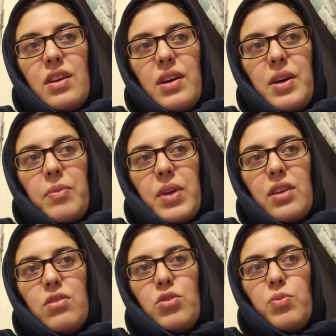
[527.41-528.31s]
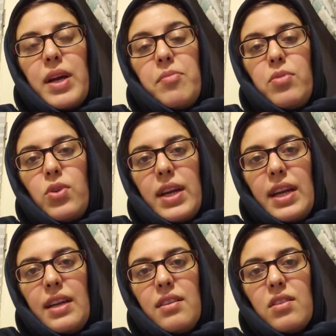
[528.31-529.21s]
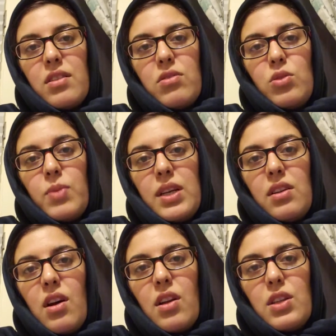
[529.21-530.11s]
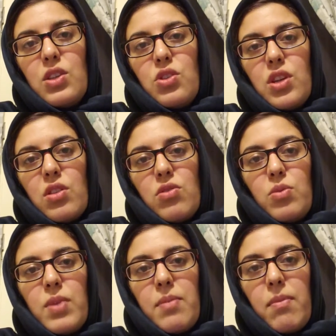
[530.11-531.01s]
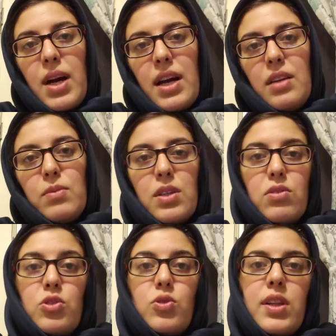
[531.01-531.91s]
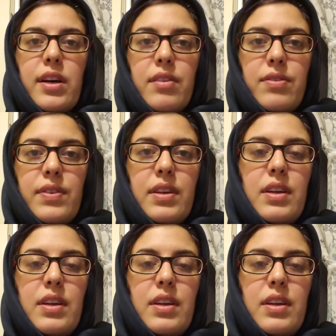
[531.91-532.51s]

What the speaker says: not through my brain, not through my knowledge, not through my mind, but through love.